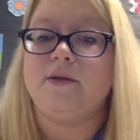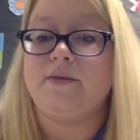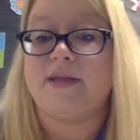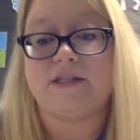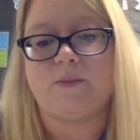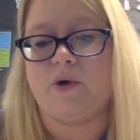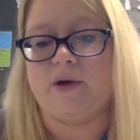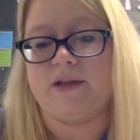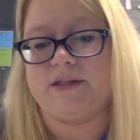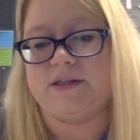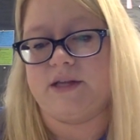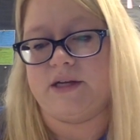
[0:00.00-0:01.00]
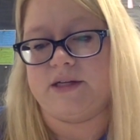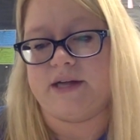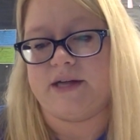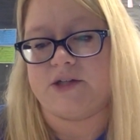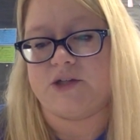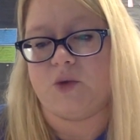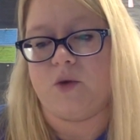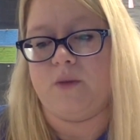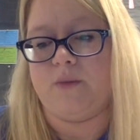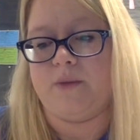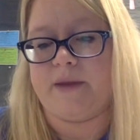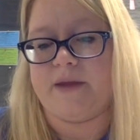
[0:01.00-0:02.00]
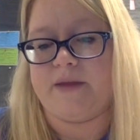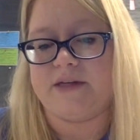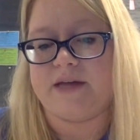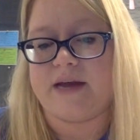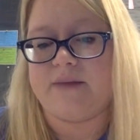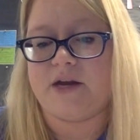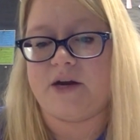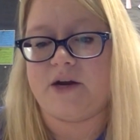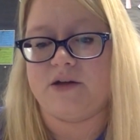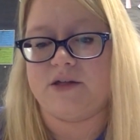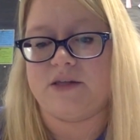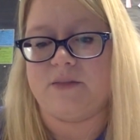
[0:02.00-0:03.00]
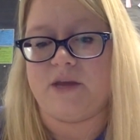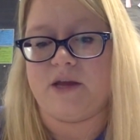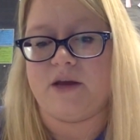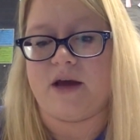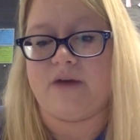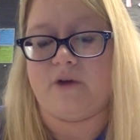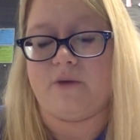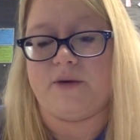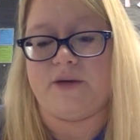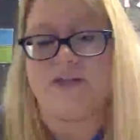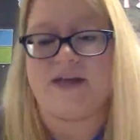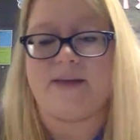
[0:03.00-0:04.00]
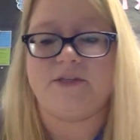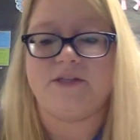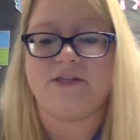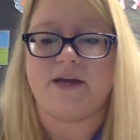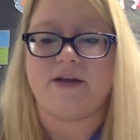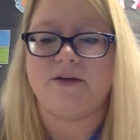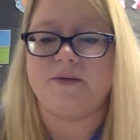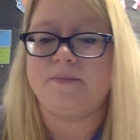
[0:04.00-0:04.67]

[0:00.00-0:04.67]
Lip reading: That's a pointless thing to text Joel, but by the time that occurs to me, I've already tapped send.